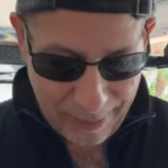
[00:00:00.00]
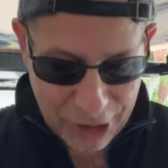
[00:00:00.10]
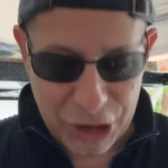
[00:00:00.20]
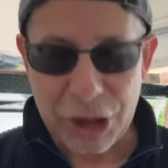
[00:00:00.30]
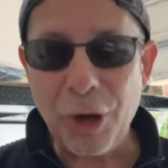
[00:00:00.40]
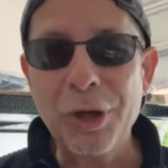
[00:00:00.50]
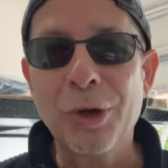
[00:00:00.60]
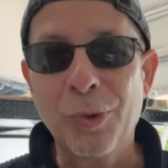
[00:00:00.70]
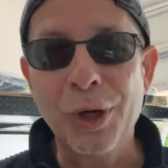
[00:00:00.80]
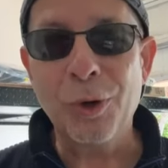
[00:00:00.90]
I'm going to show
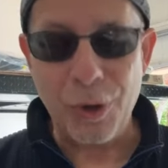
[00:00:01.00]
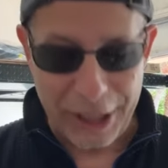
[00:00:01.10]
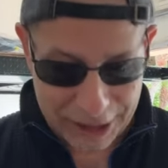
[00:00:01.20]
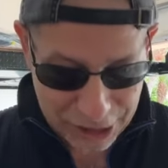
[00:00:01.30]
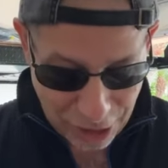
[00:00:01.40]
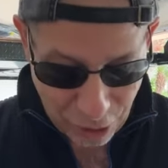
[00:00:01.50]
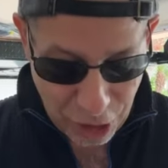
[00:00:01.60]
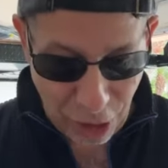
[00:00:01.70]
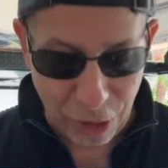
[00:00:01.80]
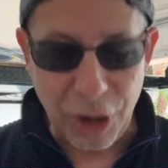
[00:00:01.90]
you real quick so
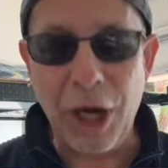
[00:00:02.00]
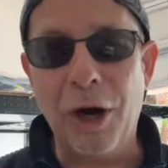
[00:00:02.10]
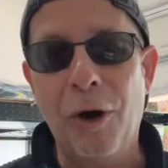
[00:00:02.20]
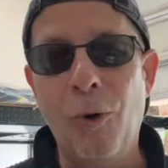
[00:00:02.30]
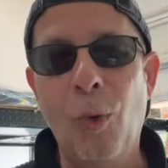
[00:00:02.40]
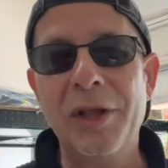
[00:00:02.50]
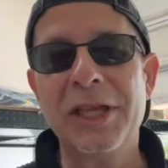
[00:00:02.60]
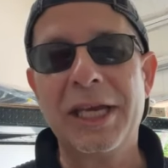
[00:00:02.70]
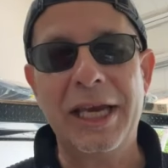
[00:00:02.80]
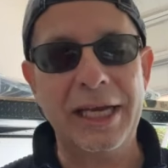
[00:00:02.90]
you'll know what
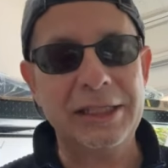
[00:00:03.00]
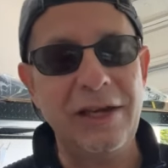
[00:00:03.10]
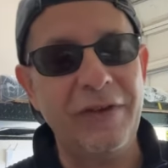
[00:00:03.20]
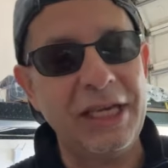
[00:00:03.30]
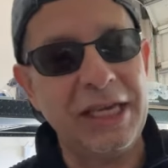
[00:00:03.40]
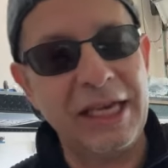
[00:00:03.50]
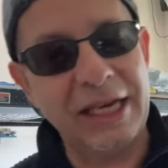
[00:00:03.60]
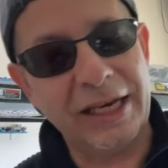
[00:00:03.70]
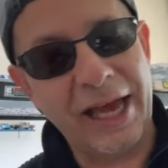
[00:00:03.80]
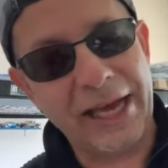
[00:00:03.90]
the connectivity
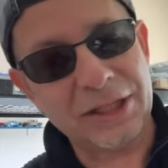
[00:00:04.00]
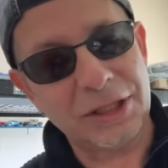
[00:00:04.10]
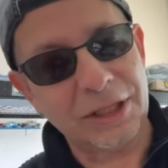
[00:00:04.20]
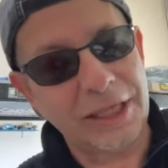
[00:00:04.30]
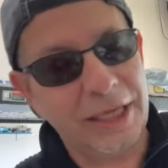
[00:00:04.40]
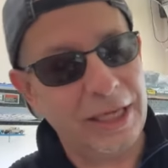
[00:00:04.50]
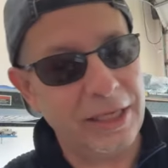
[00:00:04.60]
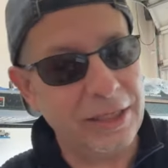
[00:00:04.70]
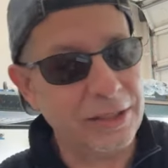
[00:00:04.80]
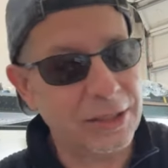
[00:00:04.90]
kit actually
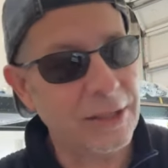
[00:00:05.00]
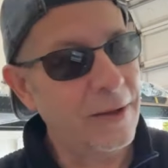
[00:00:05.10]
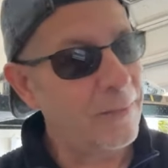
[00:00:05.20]
is.